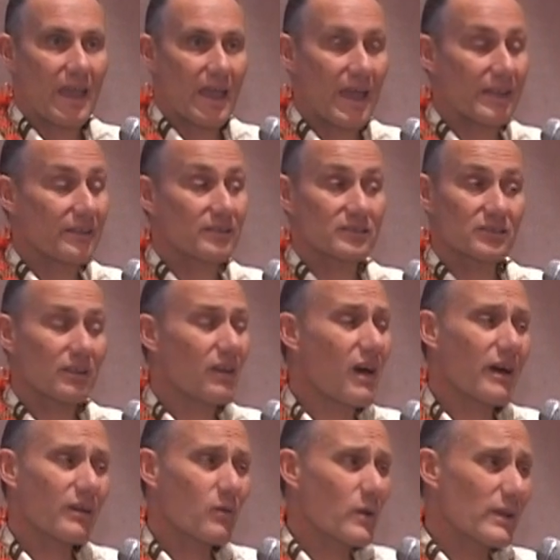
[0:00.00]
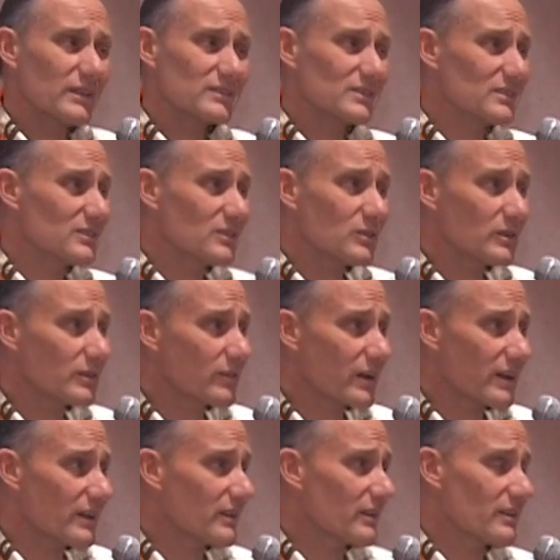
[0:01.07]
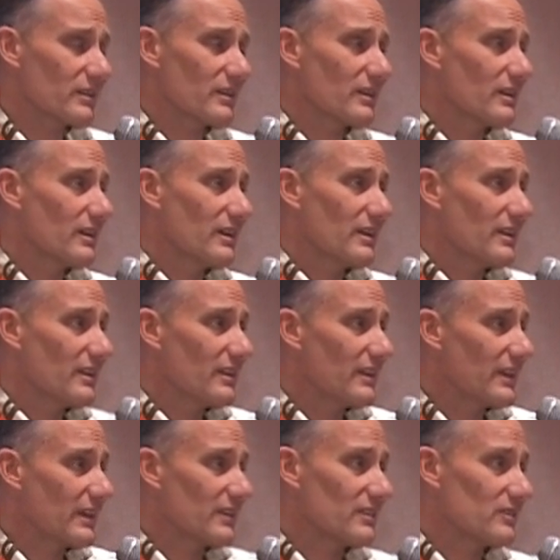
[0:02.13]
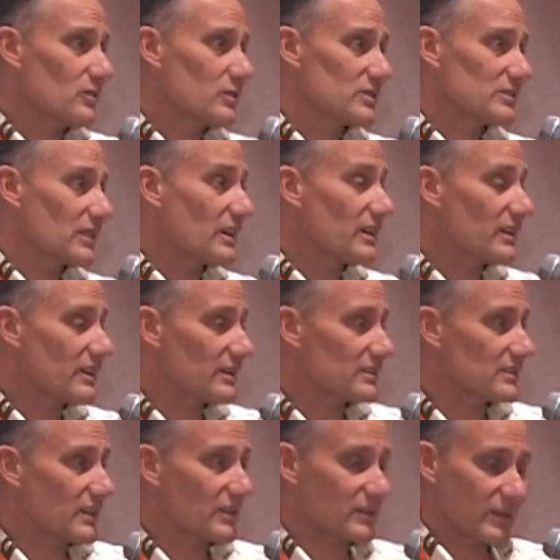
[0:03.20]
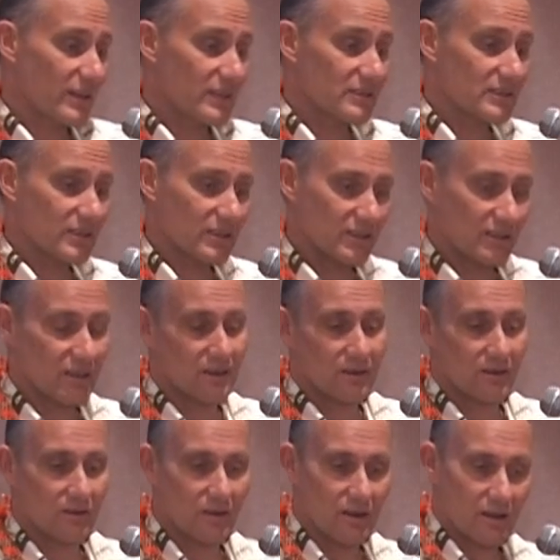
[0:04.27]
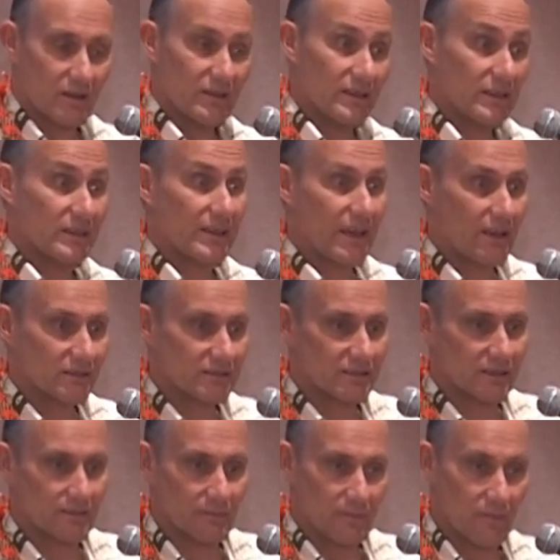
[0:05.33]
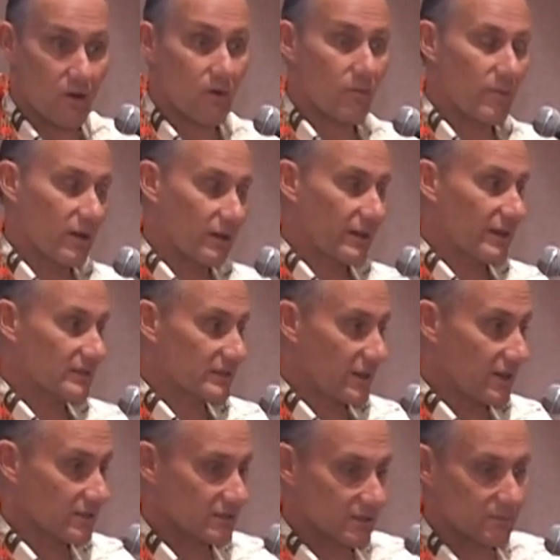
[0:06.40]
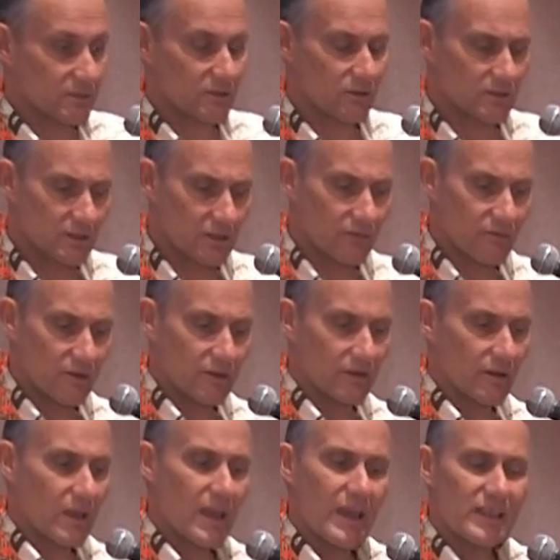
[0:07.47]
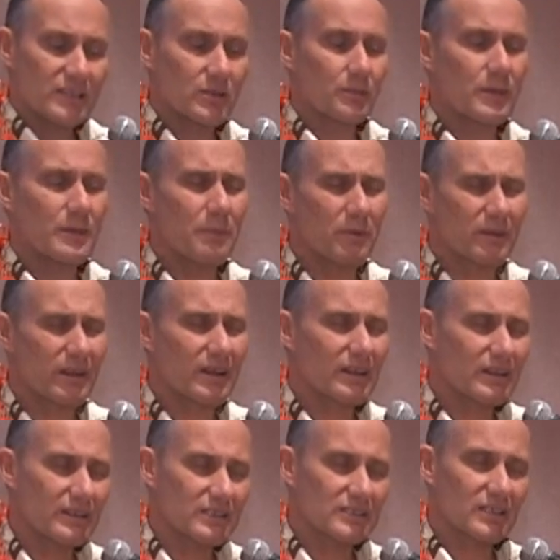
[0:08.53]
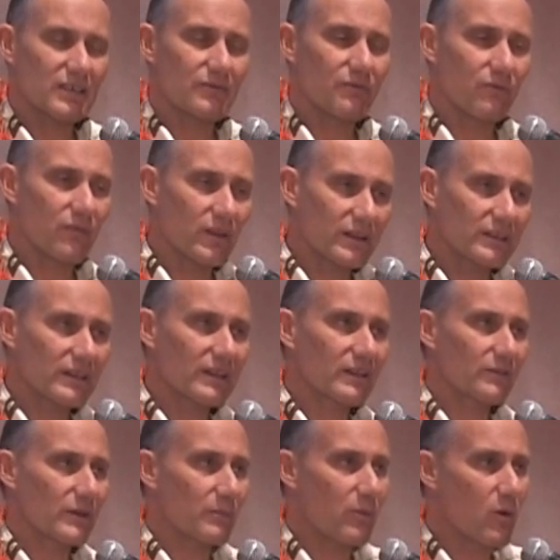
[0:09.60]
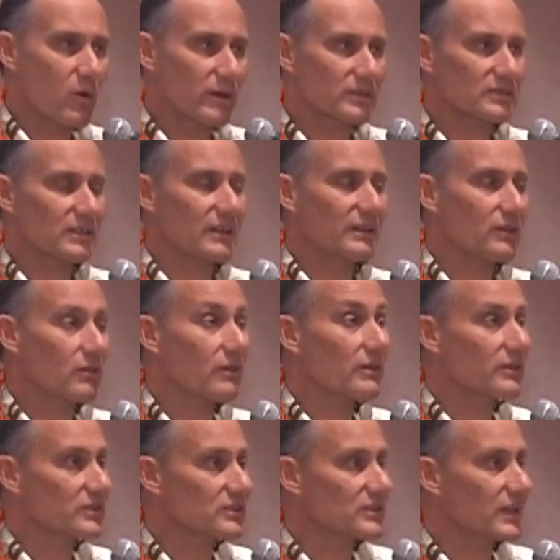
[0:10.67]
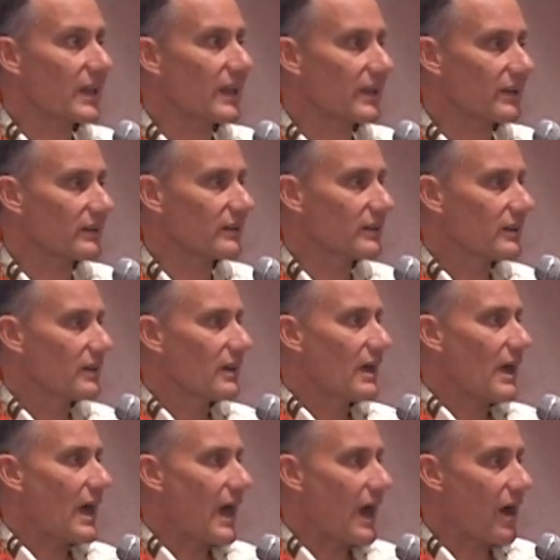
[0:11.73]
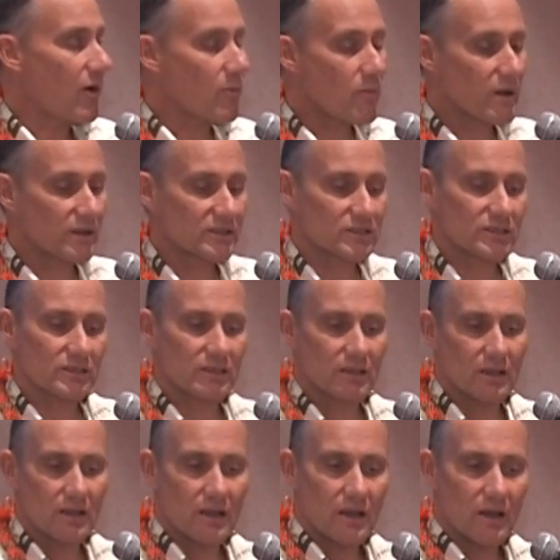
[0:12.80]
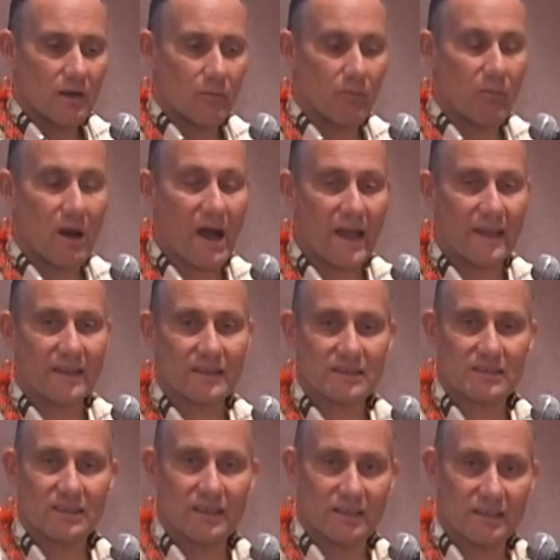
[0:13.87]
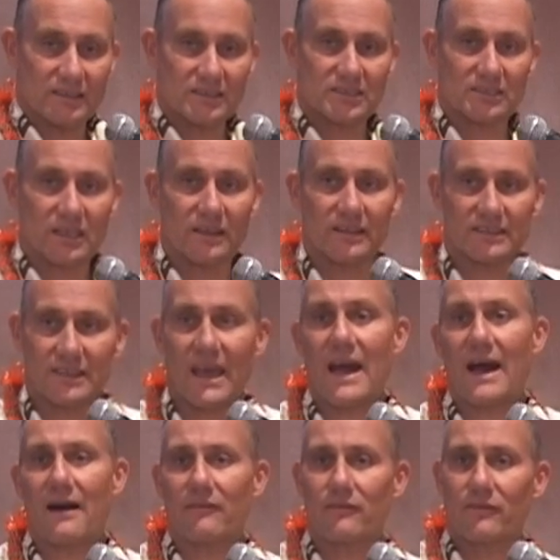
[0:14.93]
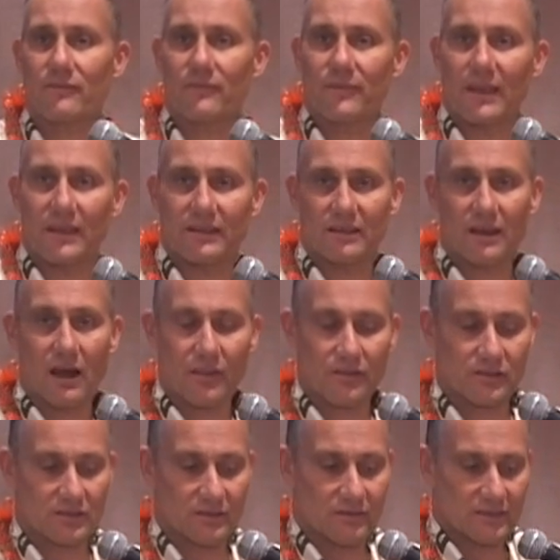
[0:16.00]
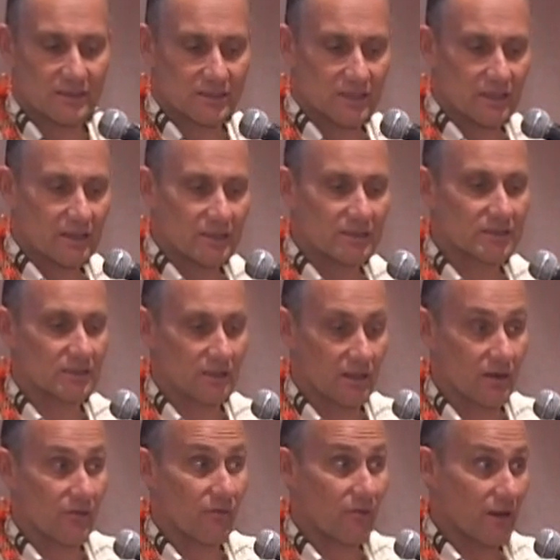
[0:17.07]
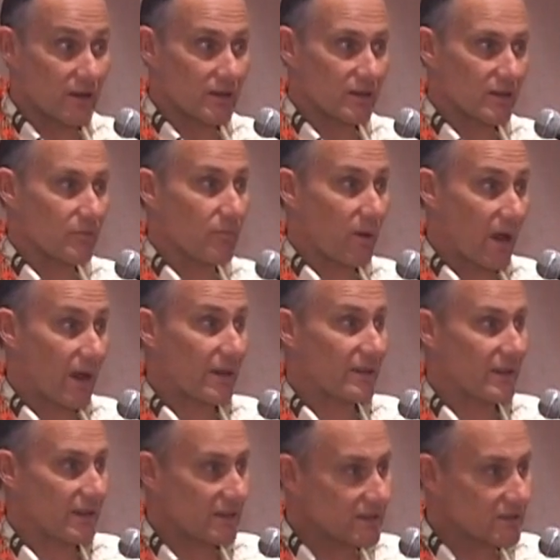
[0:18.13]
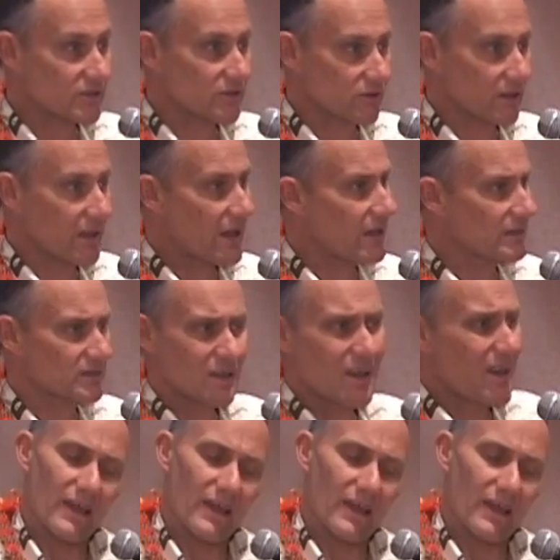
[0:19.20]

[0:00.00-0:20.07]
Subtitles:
And there's a lot of ways to do it, right? They can do a study that say kids that, you know, need calcium. Oh, milk has calcium, so it's good for you. So people are getting these conflicting reports and they don't understand how much bias that these studies have and the authors of these studies that are funded by the industry has.